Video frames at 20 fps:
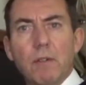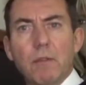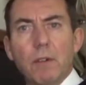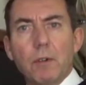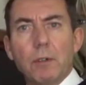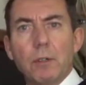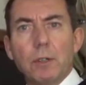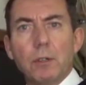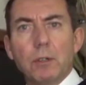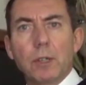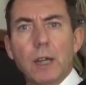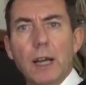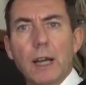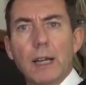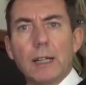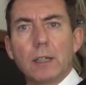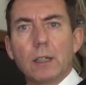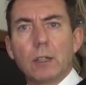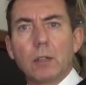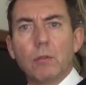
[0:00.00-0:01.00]
very good
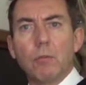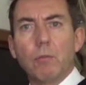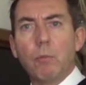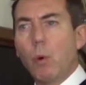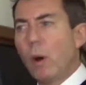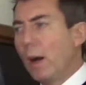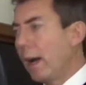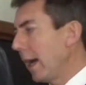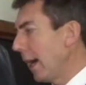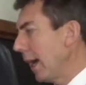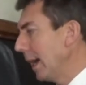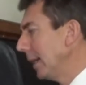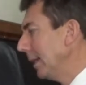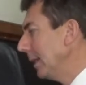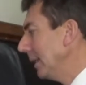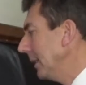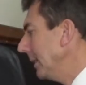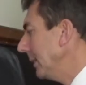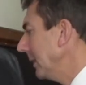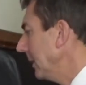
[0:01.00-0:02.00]
handle of where.
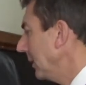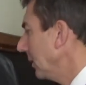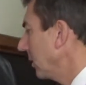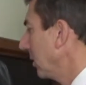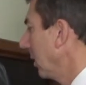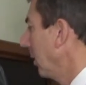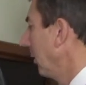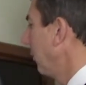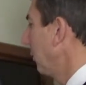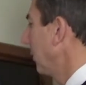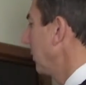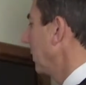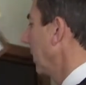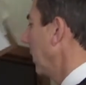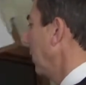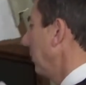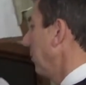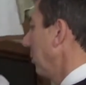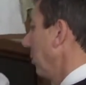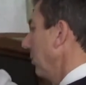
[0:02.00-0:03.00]
So for
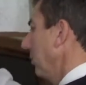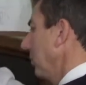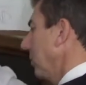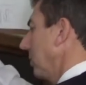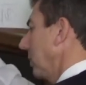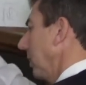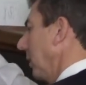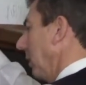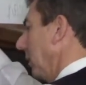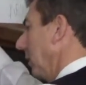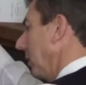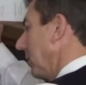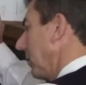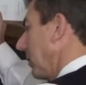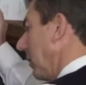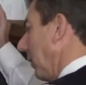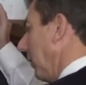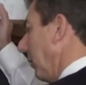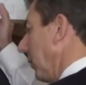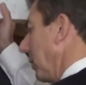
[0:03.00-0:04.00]
example,
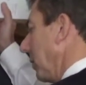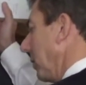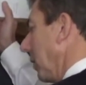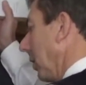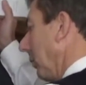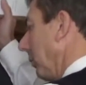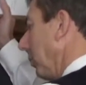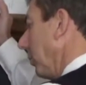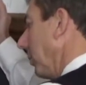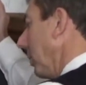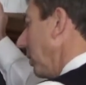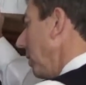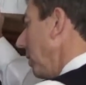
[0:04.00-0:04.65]
the